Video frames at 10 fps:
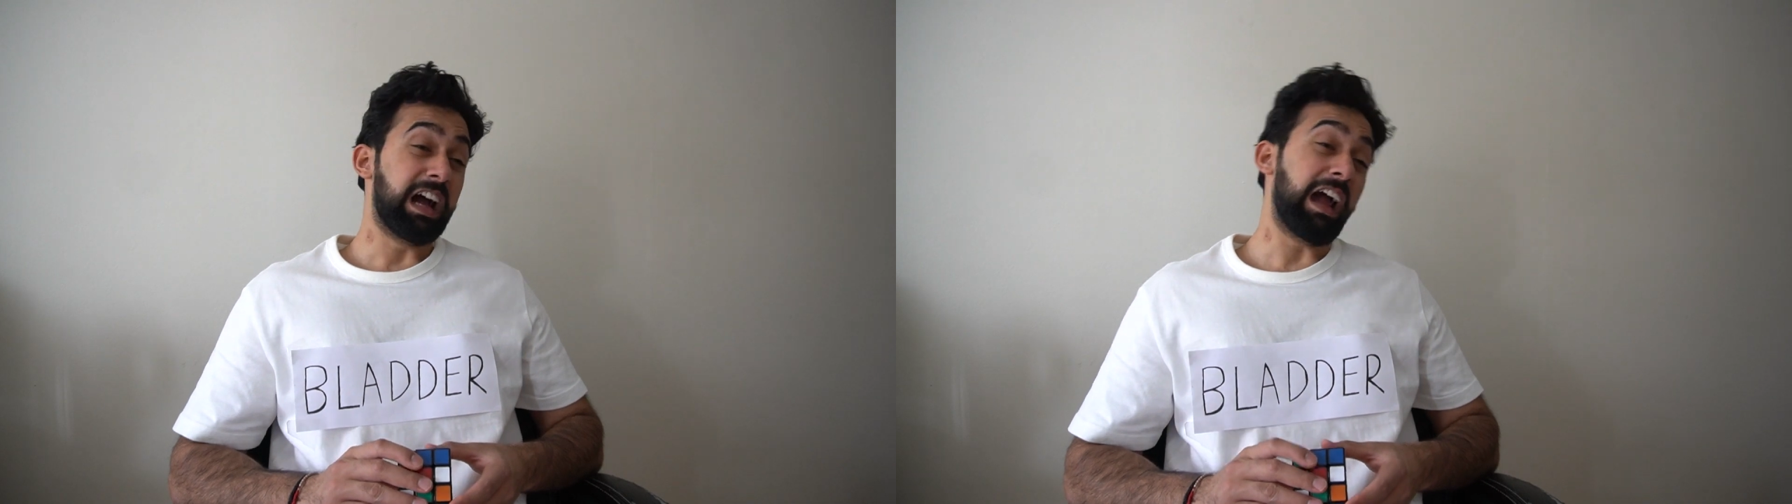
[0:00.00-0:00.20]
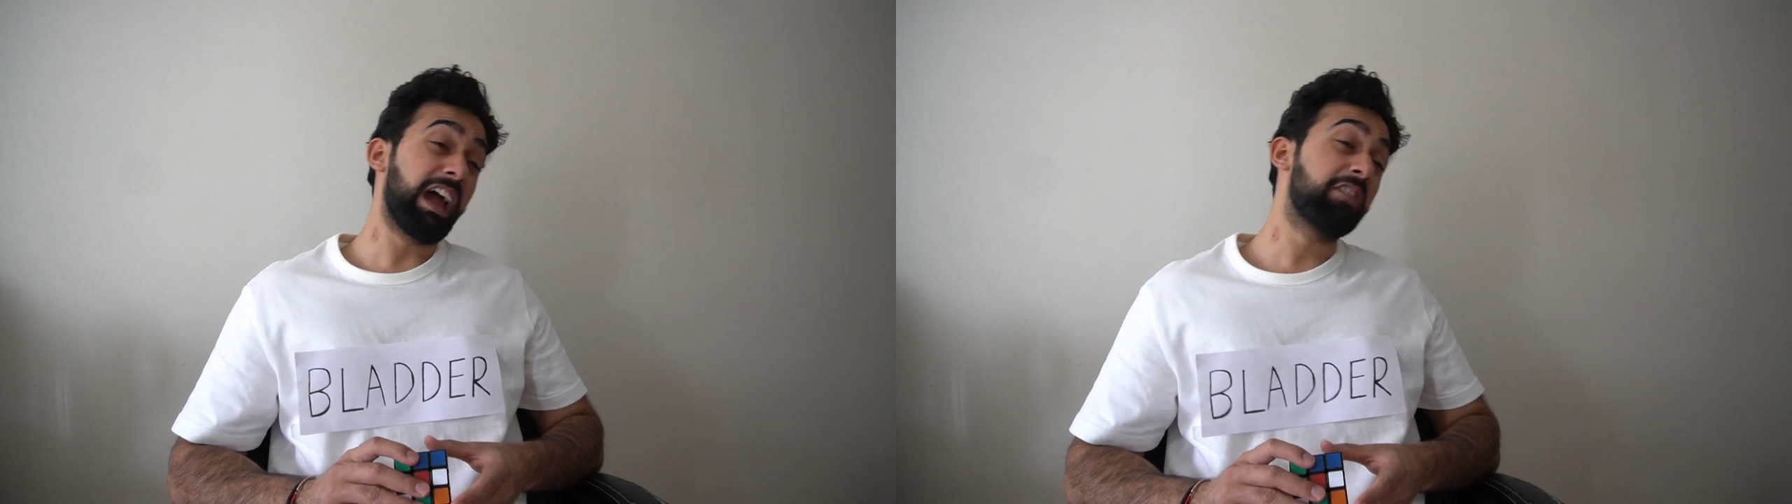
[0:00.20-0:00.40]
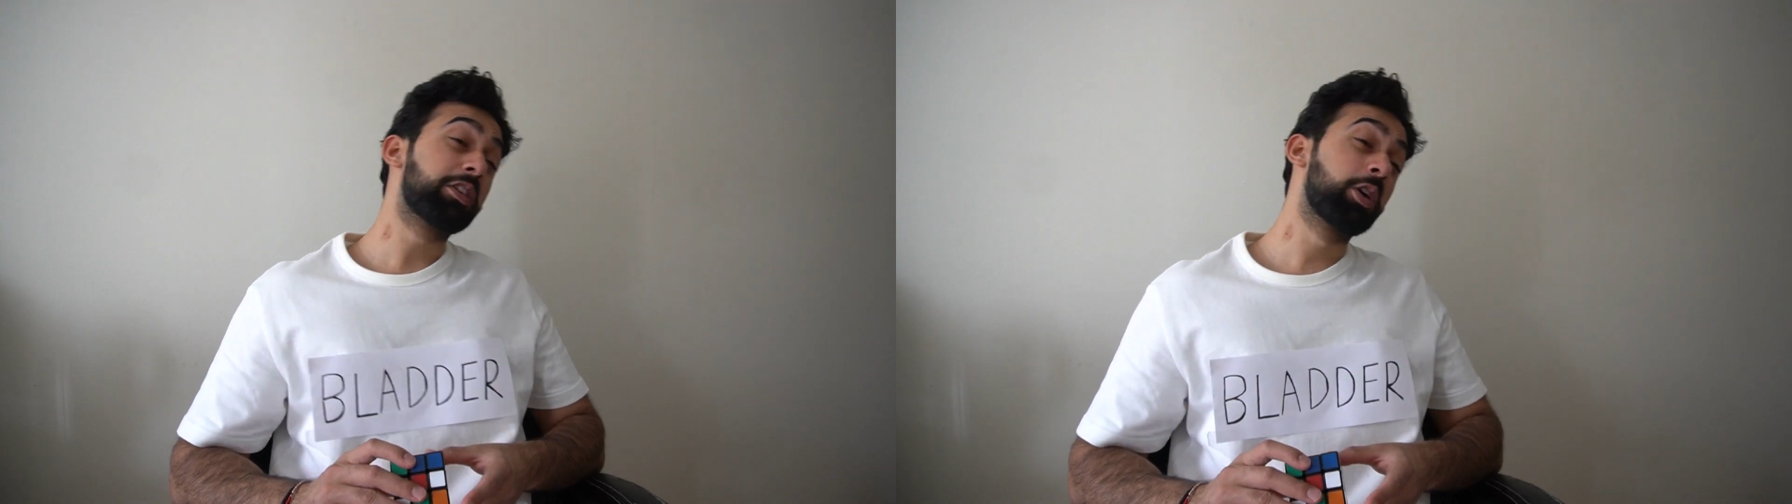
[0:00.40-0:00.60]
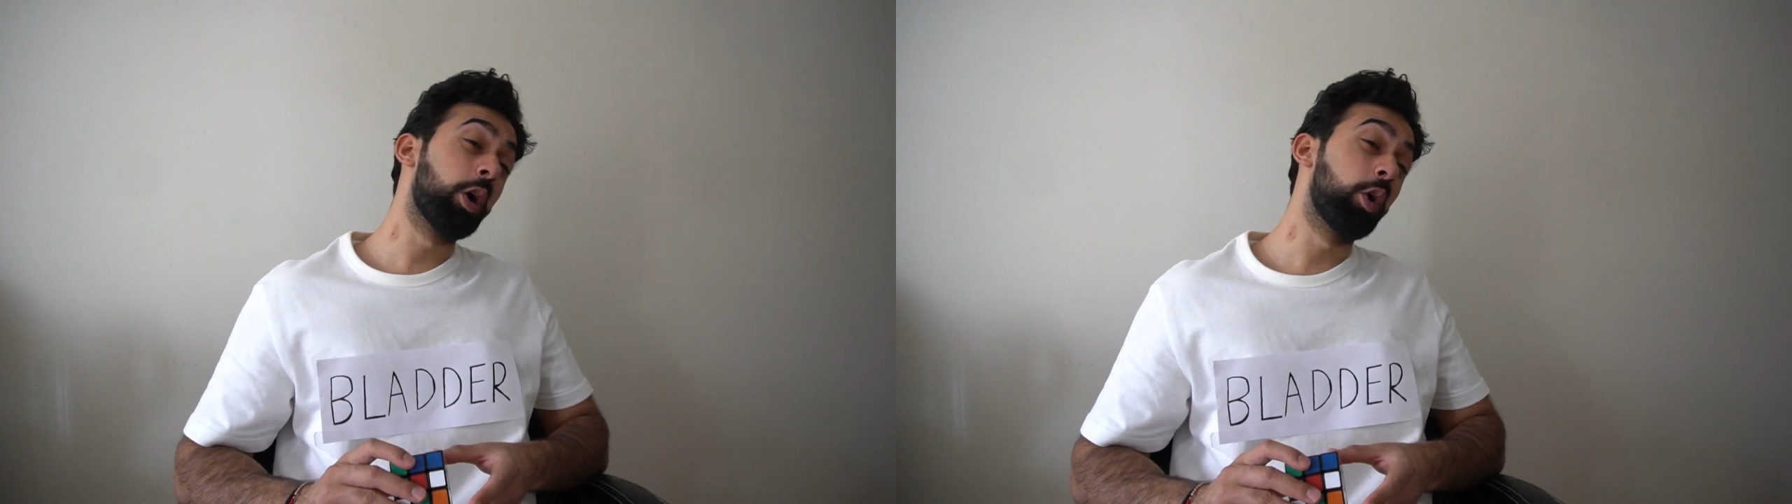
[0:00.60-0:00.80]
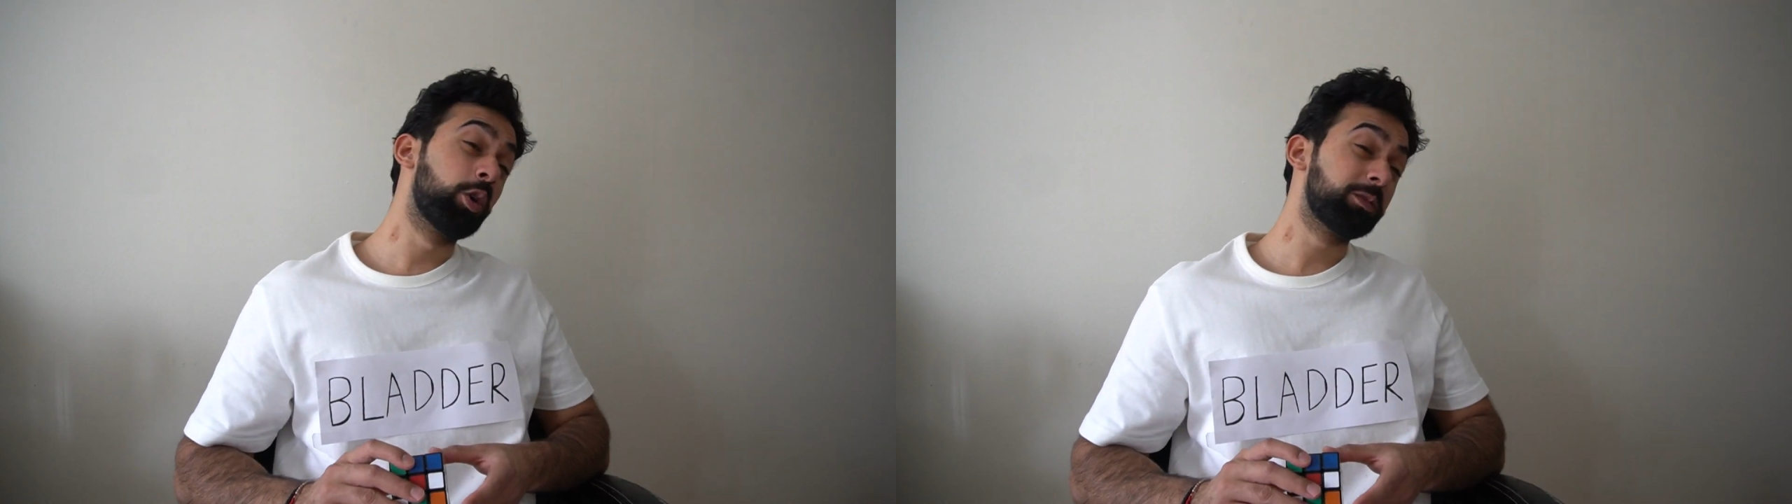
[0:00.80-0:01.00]
have to
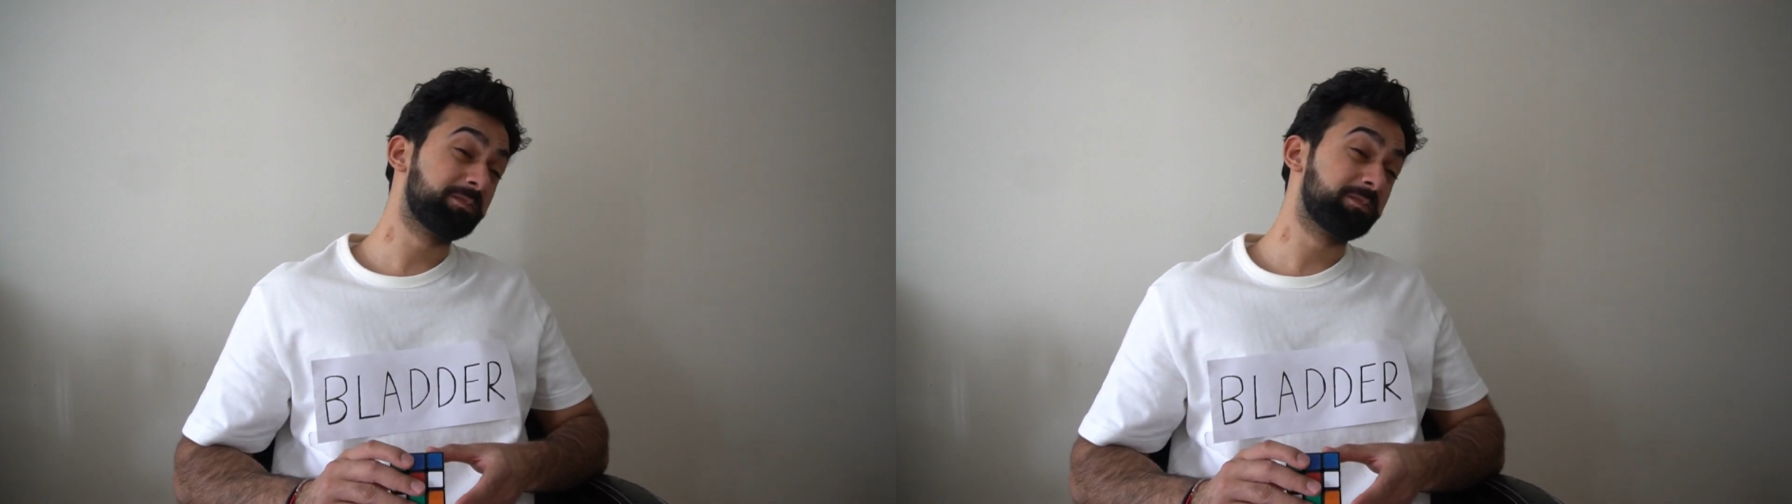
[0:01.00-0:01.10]
go